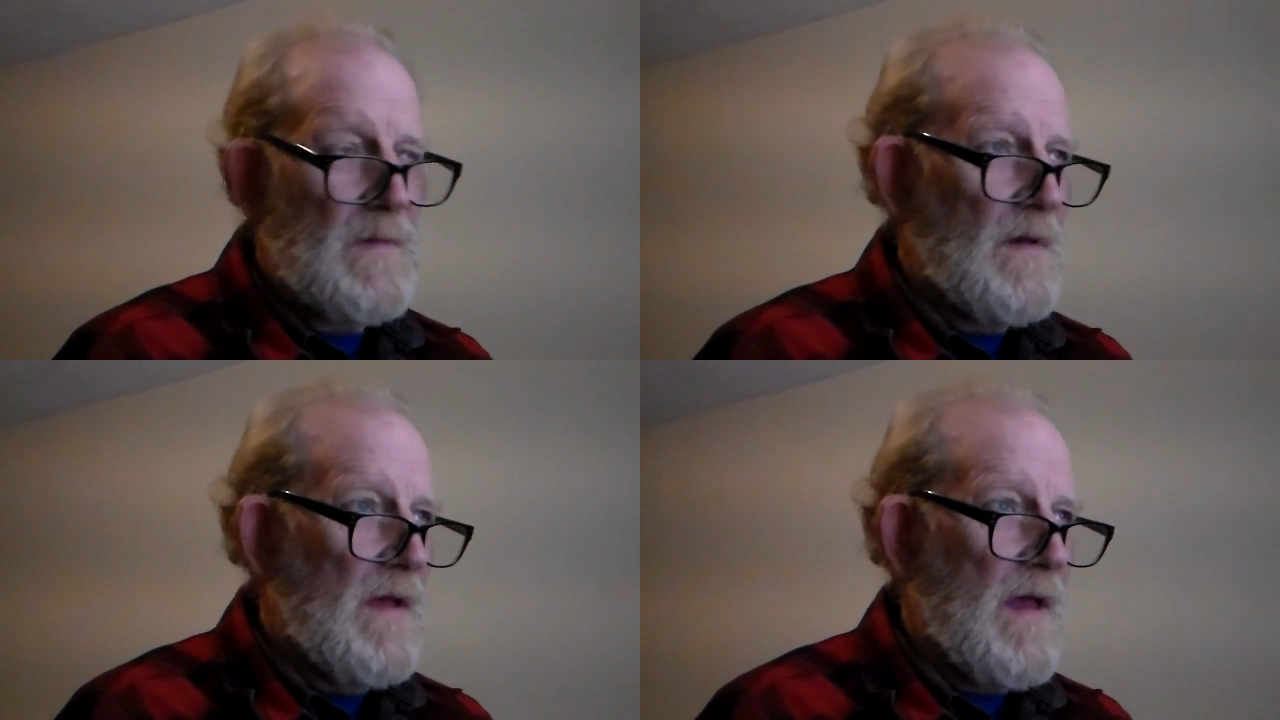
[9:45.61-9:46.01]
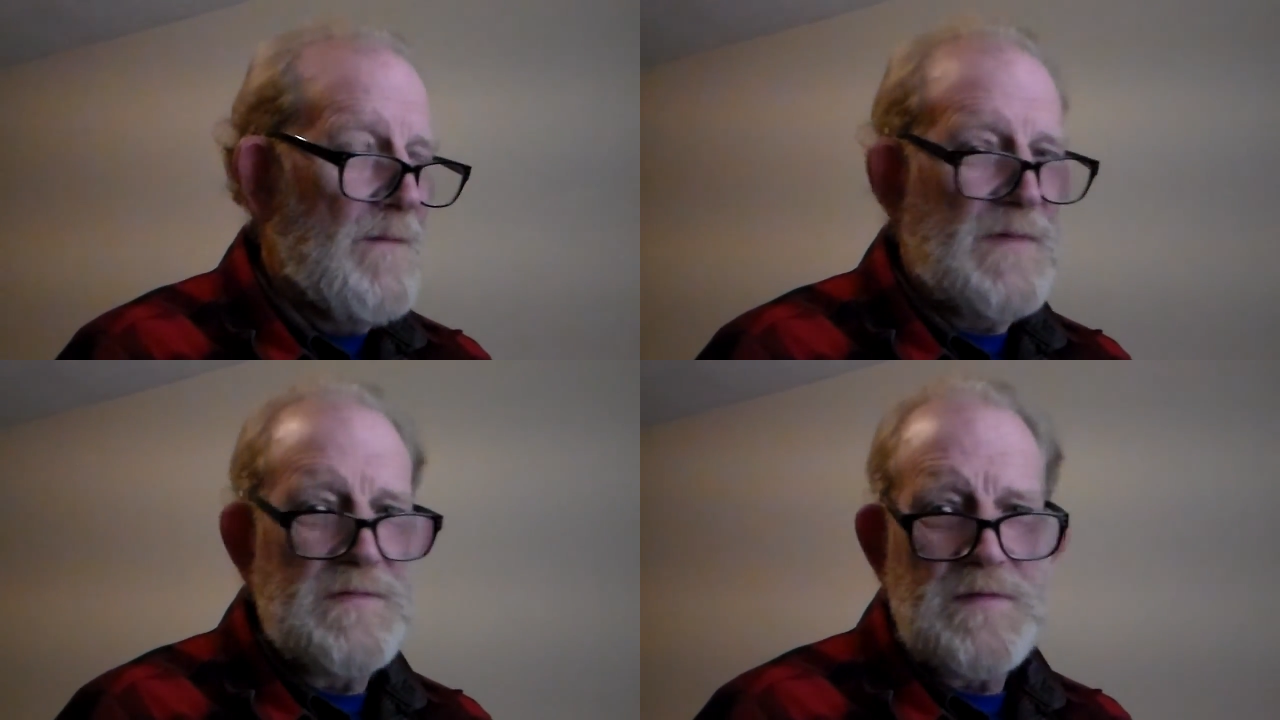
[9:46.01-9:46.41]
a
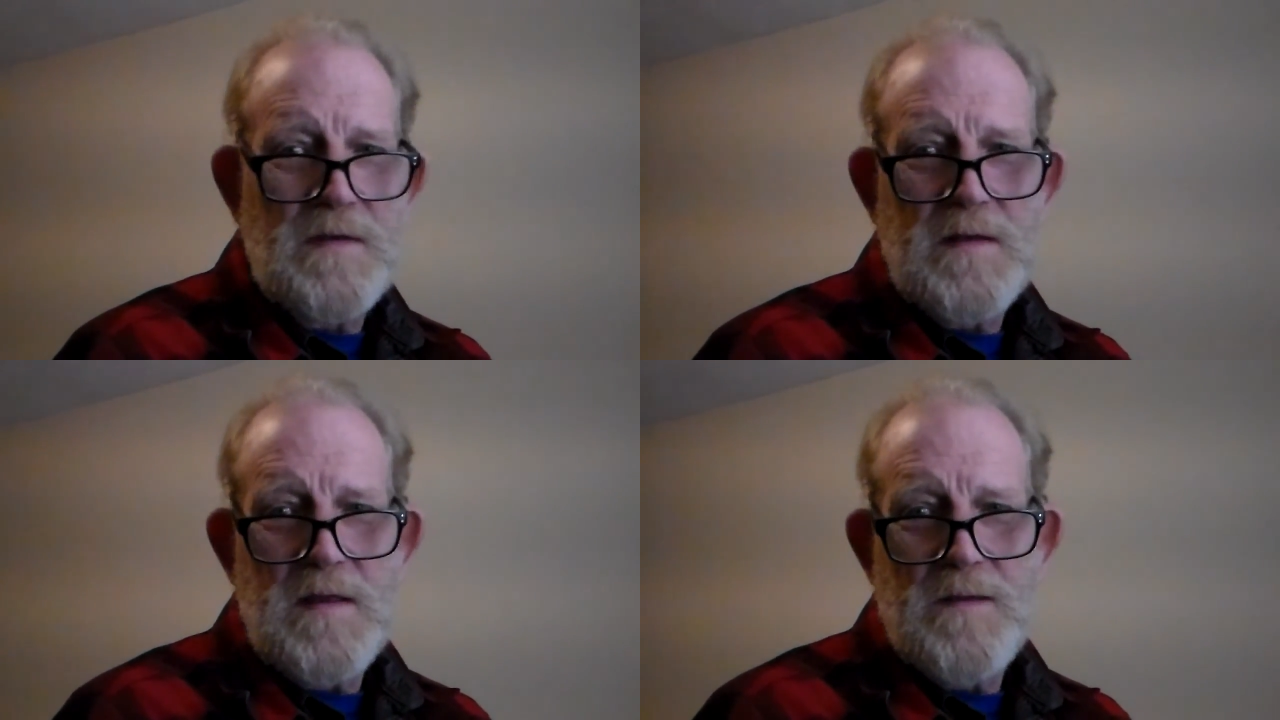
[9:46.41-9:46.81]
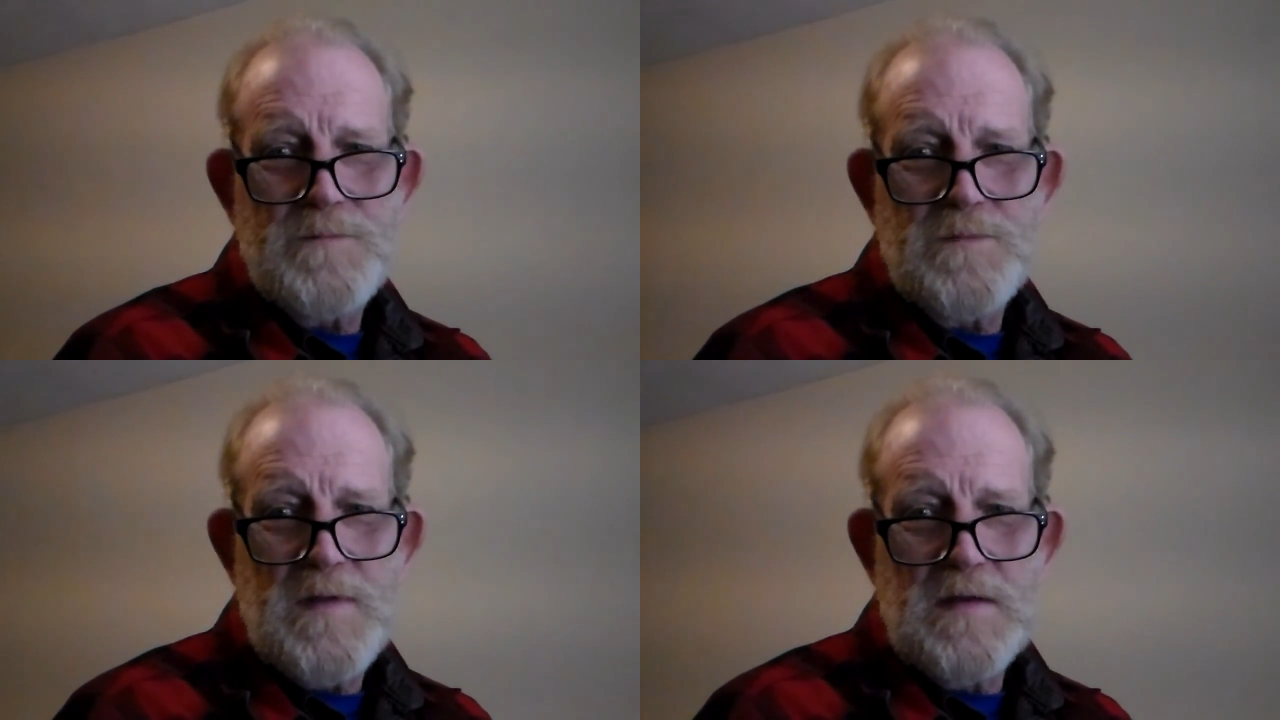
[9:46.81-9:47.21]
happy Sunday
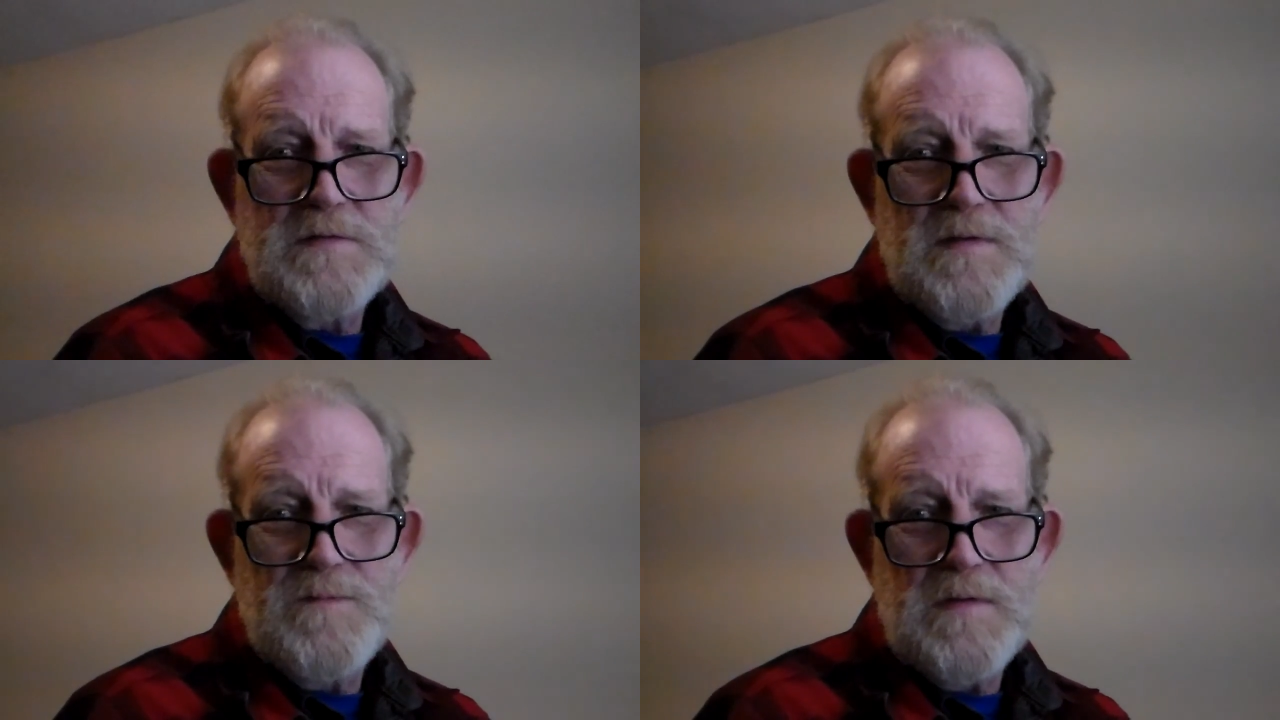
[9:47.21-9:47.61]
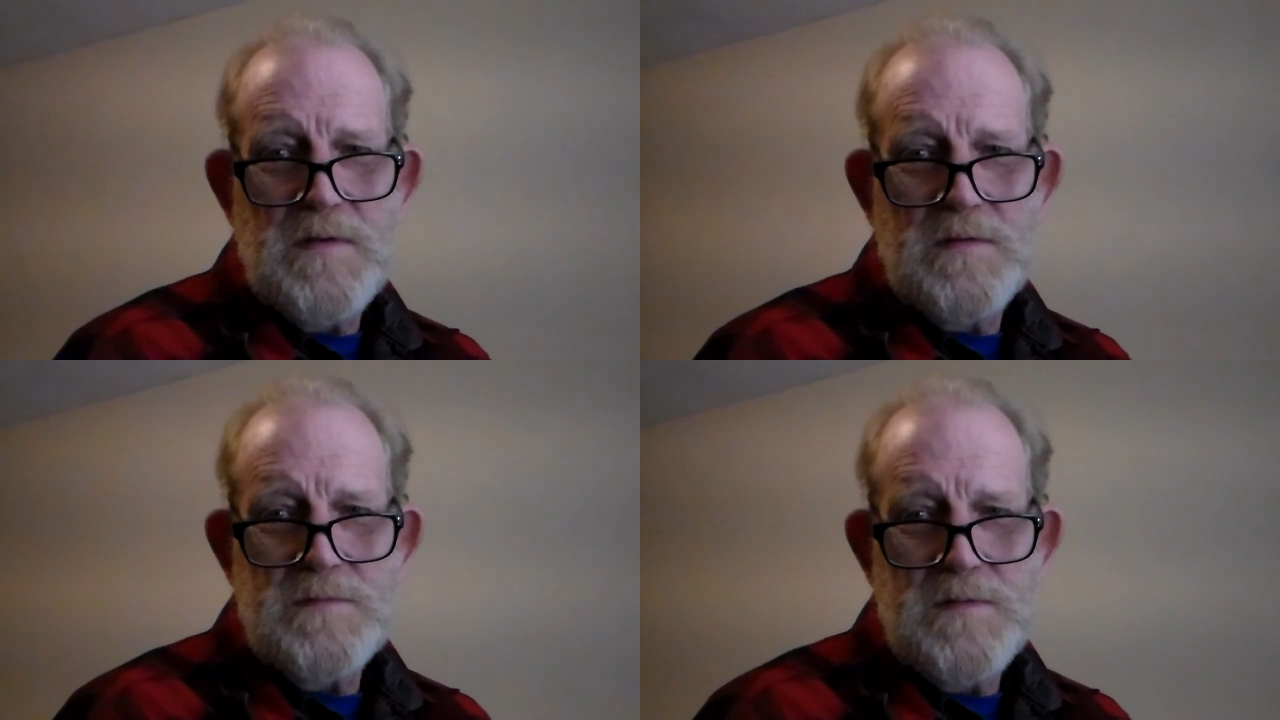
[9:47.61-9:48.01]
after Thanksgiving,
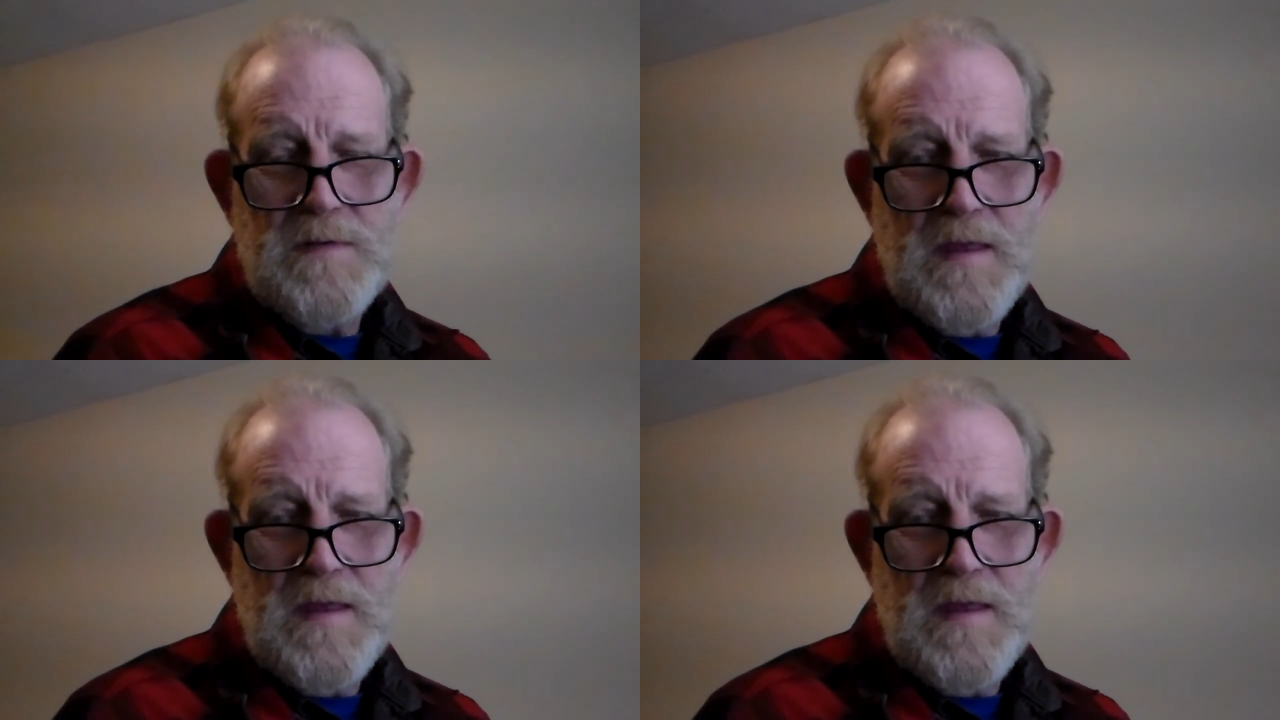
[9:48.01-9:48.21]
and